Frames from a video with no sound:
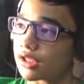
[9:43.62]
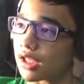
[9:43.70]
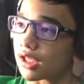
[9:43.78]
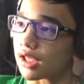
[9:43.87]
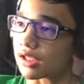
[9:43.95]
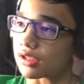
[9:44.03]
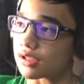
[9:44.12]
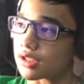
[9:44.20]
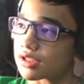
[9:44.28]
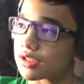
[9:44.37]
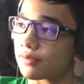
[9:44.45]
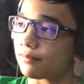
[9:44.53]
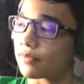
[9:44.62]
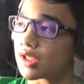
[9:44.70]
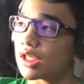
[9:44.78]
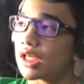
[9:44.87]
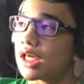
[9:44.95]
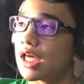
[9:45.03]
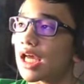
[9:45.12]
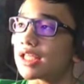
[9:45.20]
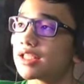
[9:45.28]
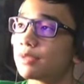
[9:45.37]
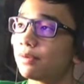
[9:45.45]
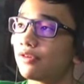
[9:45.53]
they can. Next,
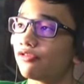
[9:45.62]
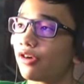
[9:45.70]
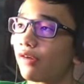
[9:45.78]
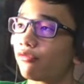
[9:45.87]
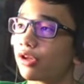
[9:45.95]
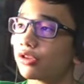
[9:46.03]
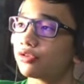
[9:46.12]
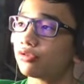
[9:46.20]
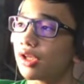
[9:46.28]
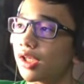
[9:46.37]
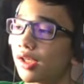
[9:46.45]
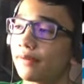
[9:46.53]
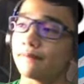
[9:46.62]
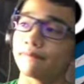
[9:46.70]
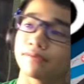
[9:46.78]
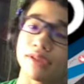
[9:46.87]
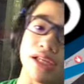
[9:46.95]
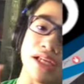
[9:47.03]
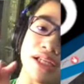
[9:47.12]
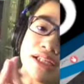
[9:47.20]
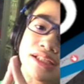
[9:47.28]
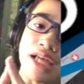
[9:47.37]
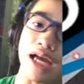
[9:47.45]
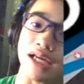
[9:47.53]
SCP-513
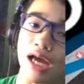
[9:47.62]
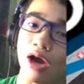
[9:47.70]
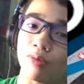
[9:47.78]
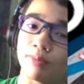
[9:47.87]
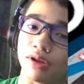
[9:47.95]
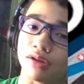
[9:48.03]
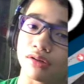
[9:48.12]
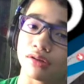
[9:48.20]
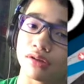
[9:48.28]
is a cowbell,